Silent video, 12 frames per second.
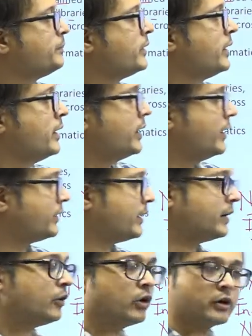
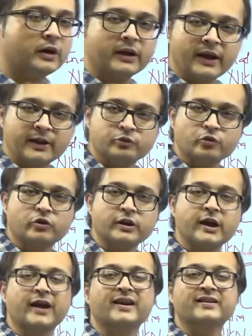It helps to create
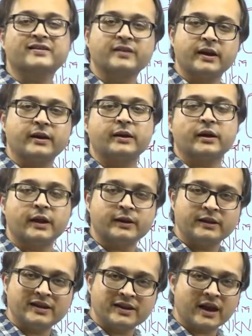a state and the
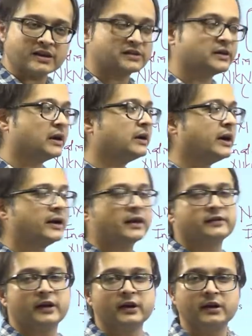national data
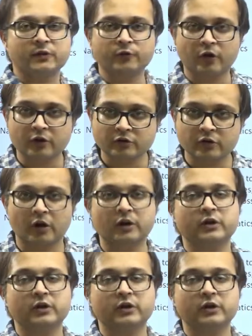center for knowledge